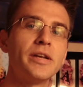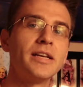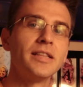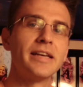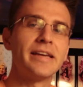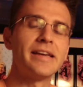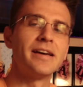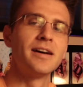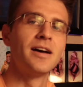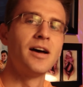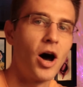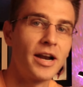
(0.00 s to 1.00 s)
really
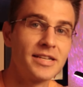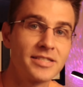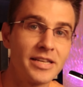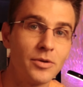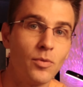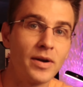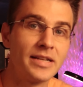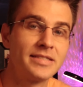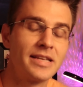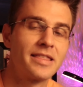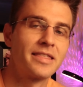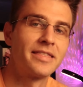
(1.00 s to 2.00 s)
honestly wanted
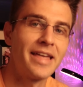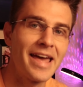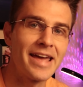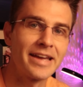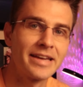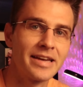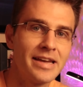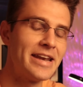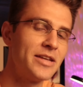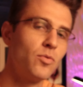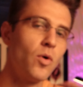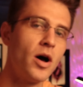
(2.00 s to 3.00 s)
to thank
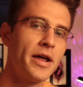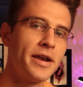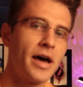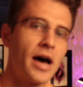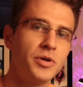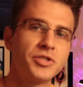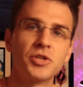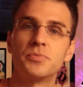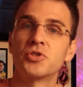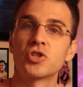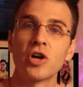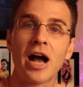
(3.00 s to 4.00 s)
anyone who has
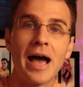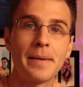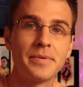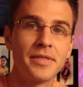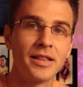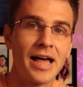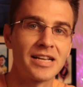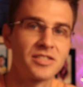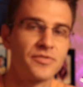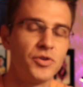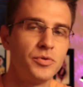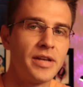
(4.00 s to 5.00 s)
subscribed in the
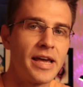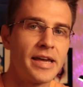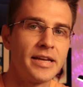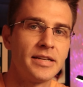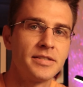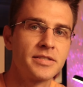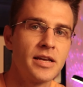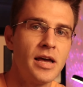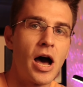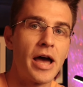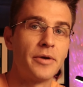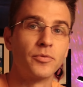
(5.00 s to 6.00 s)
last few days
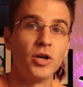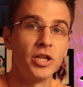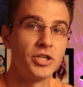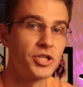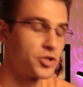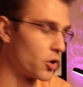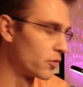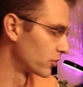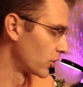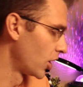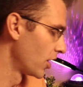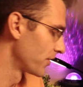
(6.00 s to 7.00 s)
and really just
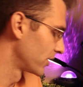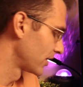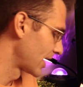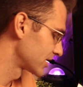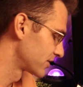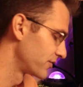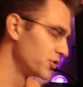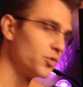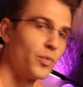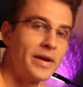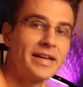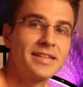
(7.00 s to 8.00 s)
overall in the last few
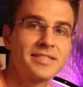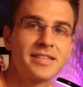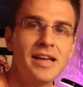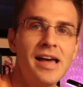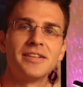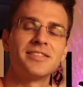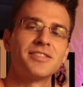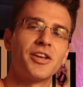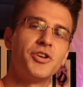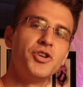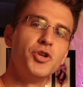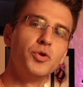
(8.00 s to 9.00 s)
weeks. This is
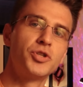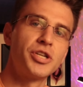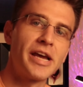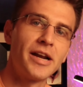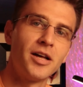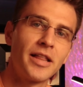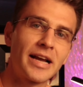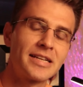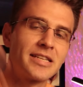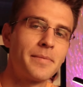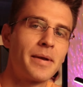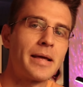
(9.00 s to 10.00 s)
a new channel. Like I
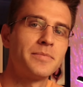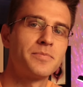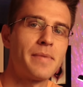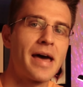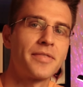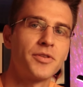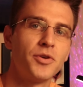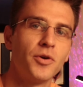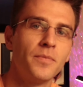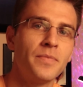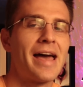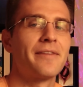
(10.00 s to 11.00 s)
said, my name is
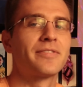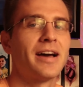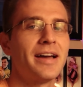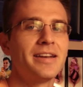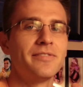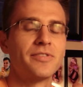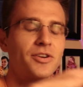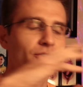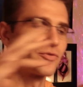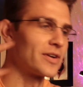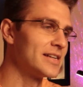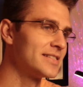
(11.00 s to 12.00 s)
Matthew. I have kind of a
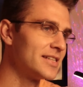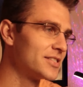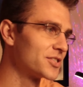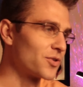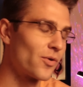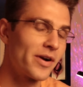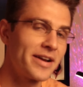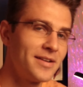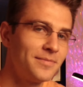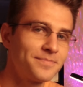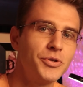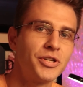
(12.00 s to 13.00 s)
crazy
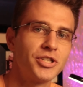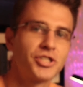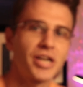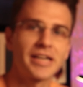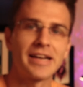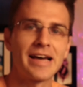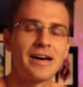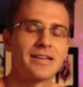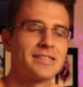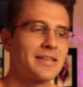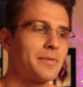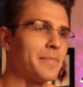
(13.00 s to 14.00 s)
story. You can check it out
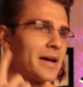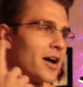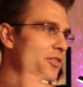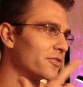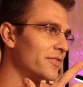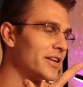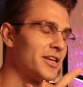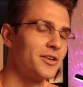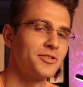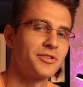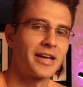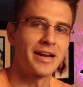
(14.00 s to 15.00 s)
in some of my other
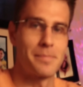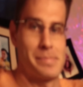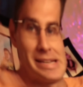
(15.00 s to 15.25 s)
videos and kind of